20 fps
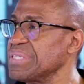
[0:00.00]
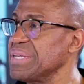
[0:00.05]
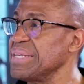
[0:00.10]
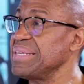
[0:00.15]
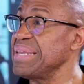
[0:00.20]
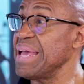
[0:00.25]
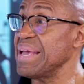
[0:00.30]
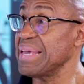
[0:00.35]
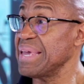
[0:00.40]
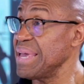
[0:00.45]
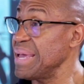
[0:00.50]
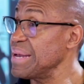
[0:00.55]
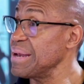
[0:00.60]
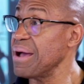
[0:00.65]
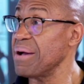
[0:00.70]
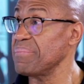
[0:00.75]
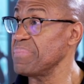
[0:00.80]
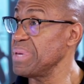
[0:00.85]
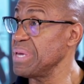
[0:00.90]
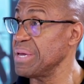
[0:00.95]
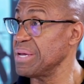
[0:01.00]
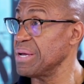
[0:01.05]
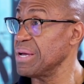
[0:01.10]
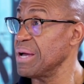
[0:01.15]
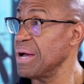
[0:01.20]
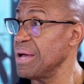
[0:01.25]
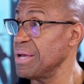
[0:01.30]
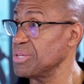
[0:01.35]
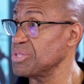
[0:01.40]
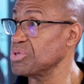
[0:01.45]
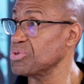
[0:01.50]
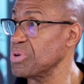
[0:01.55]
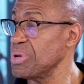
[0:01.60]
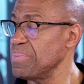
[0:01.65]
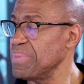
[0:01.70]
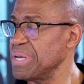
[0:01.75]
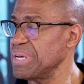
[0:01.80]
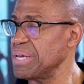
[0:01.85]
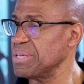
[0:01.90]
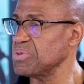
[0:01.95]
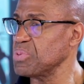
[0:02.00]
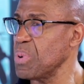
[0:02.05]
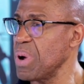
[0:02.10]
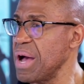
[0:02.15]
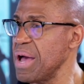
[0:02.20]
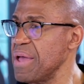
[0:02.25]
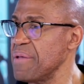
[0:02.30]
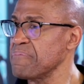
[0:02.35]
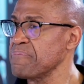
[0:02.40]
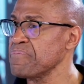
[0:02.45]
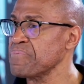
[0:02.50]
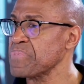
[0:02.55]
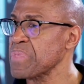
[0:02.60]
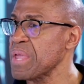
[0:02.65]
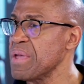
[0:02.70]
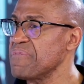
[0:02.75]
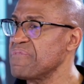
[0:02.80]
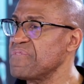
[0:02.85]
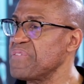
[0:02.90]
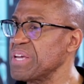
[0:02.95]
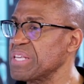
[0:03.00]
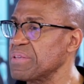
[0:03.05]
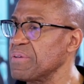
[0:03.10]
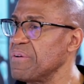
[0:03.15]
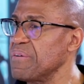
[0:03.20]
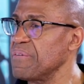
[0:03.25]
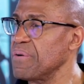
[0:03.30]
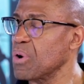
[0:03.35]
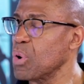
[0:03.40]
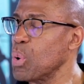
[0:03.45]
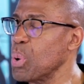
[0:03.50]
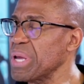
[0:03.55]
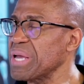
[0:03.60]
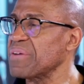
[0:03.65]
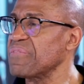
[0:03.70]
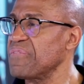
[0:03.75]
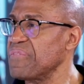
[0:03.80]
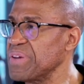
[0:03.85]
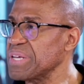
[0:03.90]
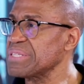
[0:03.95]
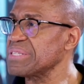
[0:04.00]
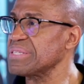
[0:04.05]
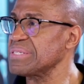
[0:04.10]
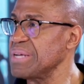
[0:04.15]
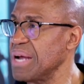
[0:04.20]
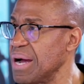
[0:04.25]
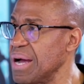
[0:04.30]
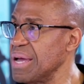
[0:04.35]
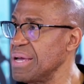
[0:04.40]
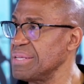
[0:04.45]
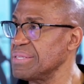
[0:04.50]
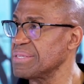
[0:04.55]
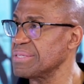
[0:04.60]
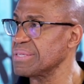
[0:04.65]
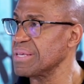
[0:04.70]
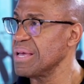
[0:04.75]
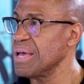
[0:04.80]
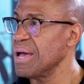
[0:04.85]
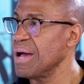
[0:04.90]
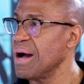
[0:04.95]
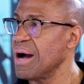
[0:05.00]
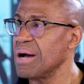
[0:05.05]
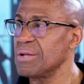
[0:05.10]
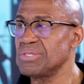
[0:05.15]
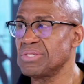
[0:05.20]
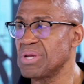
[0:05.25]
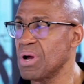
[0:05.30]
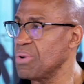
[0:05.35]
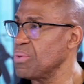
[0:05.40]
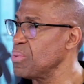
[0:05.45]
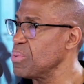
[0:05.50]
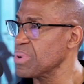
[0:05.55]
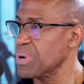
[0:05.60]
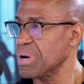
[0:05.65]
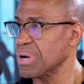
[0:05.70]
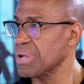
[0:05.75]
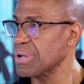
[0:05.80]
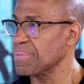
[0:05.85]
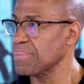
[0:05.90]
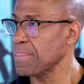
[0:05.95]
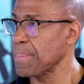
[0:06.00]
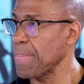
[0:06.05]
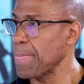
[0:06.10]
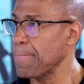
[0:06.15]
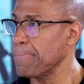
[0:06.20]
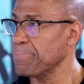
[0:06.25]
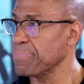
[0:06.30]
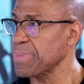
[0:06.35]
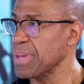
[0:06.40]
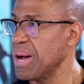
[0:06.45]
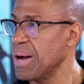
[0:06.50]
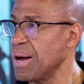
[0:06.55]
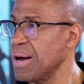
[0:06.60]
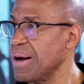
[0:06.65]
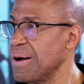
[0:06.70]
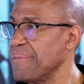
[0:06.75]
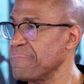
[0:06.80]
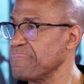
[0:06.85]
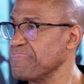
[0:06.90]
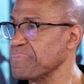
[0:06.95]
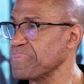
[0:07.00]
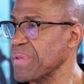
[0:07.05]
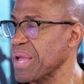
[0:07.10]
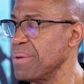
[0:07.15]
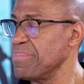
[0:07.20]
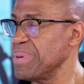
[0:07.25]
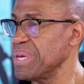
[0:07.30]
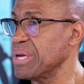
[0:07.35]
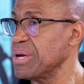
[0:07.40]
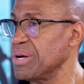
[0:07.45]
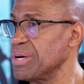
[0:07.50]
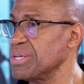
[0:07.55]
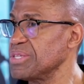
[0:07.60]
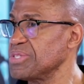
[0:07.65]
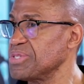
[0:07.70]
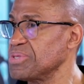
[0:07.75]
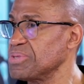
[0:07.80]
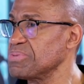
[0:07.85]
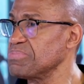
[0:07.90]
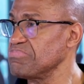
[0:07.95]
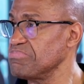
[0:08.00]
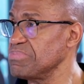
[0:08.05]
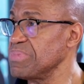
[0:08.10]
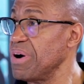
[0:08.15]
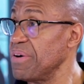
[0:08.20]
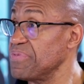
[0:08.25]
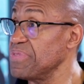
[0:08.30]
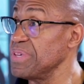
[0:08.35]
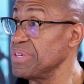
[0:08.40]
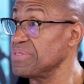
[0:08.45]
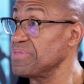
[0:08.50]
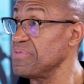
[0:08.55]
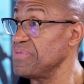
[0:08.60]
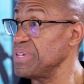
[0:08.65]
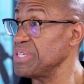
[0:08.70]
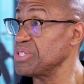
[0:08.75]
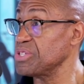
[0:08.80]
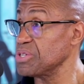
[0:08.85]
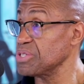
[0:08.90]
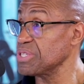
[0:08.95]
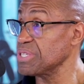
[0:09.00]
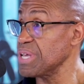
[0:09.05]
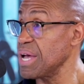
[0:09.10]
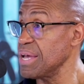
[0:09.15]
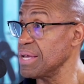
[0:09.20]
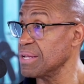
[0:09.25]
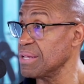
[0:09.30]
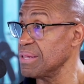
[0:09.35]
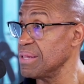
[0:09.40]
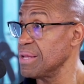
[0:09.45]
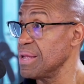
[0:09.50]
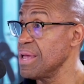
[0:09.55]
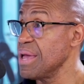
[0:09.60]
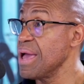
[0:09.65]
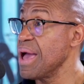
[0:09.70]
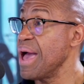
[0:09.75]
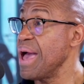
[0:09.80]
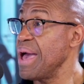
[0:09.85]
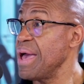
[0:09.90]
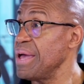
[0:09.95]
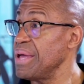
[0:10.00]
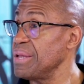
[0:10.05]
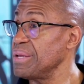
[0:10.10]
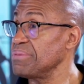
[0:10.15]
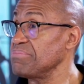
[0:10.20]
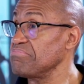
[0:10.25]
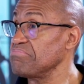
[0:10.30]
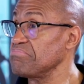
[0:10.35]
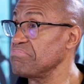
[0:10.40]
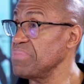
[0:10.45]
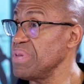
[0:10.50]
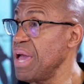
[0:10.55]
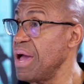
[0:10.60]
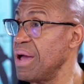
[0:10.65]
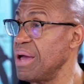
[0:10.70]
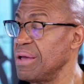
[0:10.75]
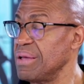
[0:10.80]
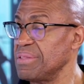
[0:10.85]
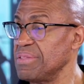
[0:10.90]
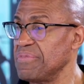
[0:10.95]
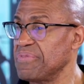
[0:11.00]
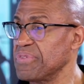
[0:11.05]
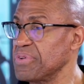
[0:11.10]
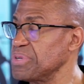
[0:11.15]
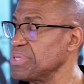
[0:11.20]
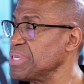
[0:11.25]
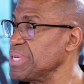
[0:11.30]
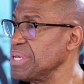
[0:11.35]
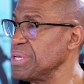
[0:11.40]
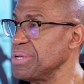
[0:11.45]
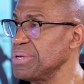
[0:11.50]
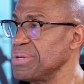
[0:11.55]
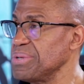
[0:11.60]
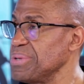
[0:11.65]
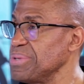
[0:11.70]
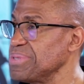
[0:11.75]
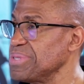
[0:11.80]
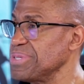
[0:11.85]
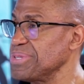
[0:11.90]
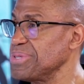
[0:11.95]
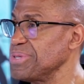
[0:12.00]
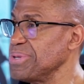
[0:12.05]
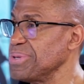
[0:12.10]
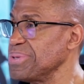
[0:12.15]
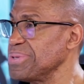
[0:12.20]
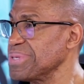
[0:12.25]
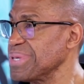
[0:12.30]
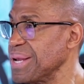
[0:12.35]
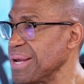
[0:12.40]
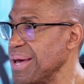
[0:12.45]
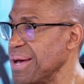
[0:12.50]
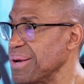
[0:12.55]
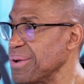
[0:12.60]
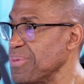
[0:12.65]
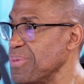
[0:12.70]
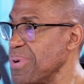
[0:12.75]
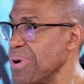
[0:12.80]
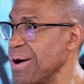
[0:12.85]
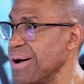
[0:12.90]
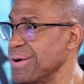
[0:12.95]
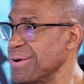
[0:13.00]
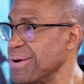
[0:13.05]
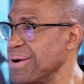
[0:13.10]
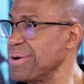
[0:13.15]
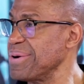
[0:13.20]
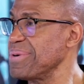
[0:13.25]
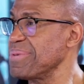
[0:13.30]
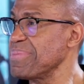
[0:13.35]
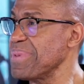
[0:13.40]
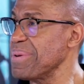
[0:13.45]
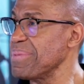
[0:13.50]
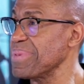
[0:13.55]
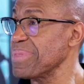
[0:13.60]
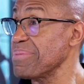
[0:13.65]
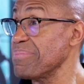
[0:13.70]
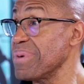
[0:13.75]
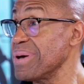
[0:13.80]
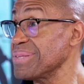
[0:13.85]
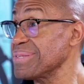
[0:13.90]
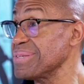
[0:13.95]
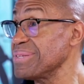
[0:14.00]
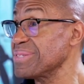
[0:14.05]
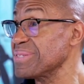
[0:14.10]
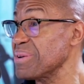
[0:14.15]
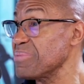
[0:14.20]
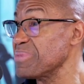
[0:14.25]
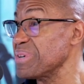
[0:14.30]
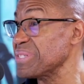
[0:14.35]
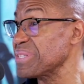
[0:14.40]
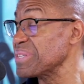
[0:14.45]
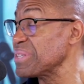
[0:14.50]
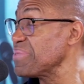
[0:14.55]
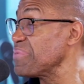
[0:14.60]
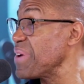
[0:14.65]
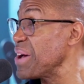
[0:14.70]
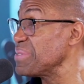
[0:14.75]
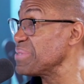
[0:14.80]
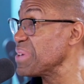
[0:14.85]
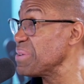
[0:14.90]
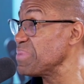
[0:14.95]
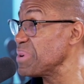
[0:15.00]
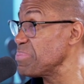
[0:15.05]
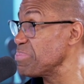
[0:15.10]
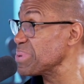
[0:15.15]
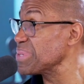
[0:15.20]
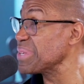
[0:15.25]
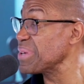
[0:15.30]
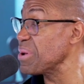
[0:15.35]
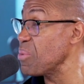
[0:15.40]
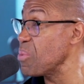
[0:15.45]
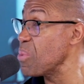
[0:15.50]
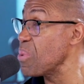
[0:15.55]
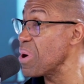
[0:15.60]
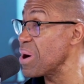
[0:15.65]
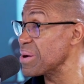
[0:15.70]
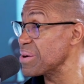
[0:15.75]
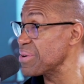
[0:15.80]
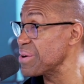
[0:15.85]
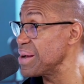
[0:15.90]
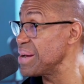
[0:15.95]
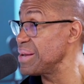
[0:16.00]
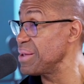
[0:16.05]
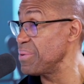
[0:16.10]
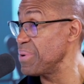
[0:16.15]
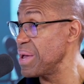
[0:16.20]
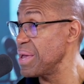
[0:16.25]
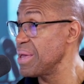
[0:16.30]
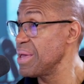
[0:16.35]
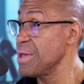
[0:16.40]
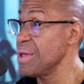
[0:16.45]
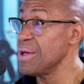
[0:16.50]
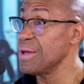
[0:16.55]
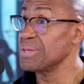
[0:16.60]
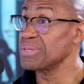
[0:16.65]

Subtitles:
they cannot be extreme. And that's why quick fix diets don't work because of this vicious cycle. And the first thing you lose is you lose a lot of water. Remember, the muscle is somewhere 65-70% water anyway. So